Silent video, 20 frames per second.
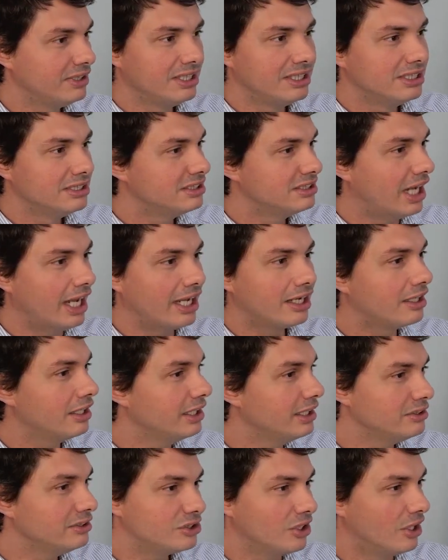
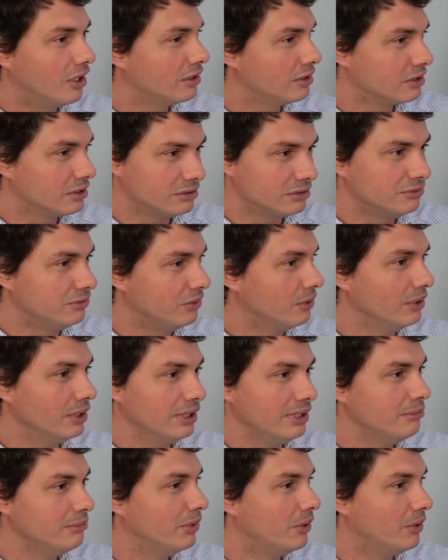Cycling, soccer,
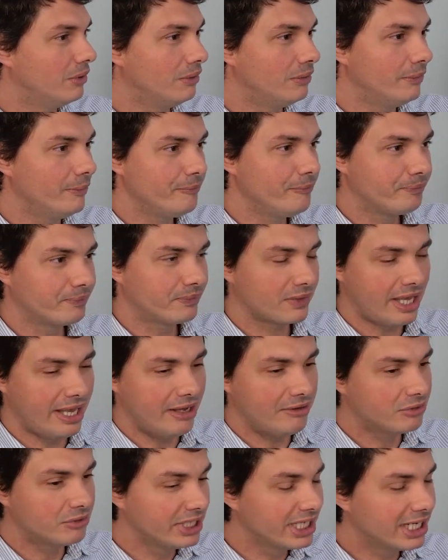volleyball,
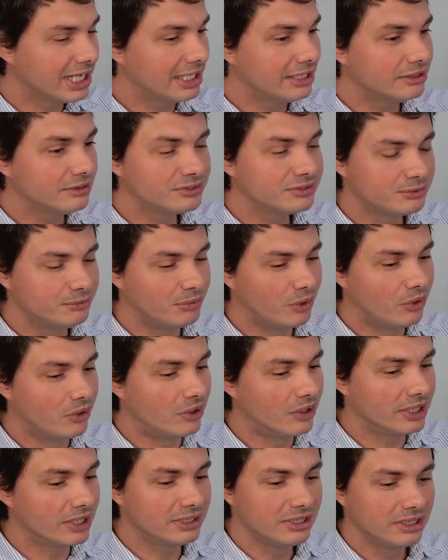every kind of
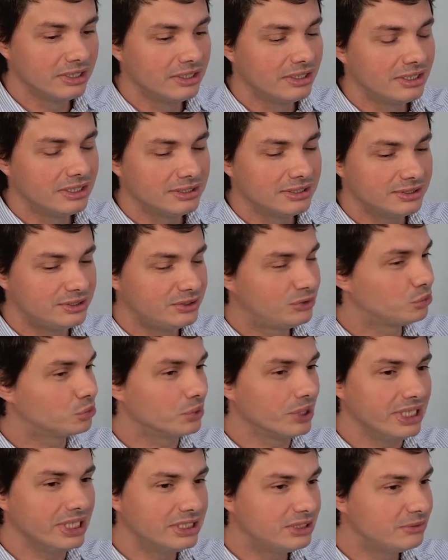sport,
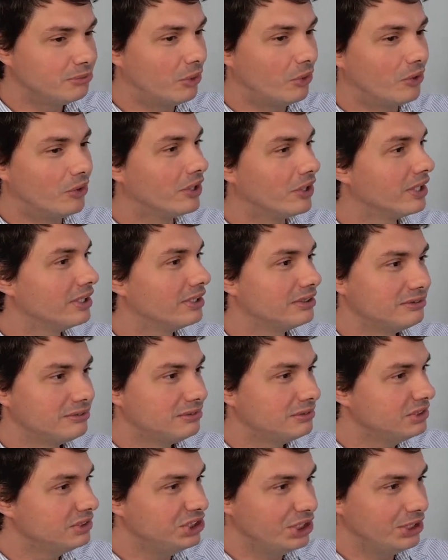street sport,
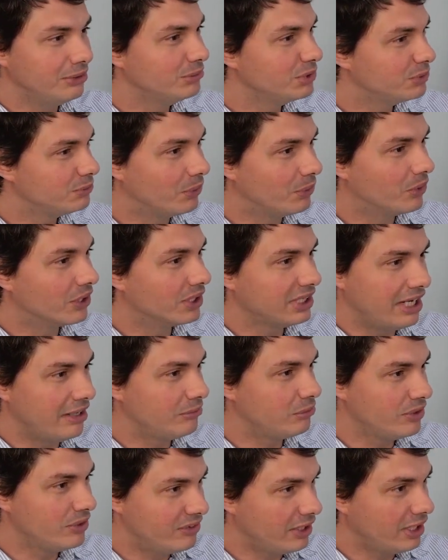gym sport,
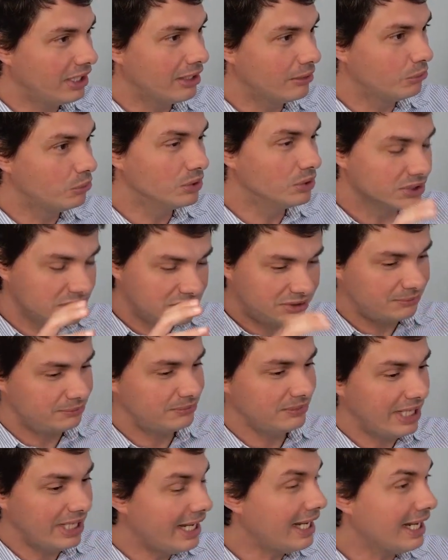everything I was
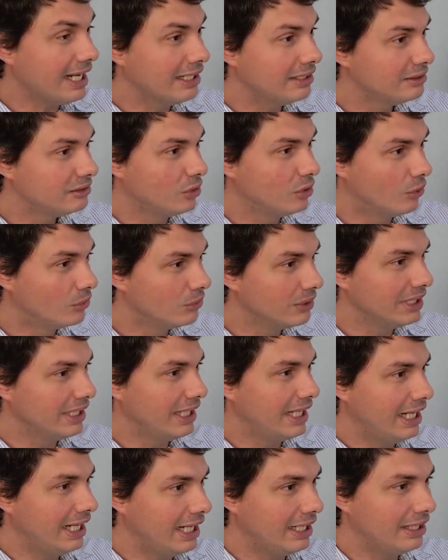totally in.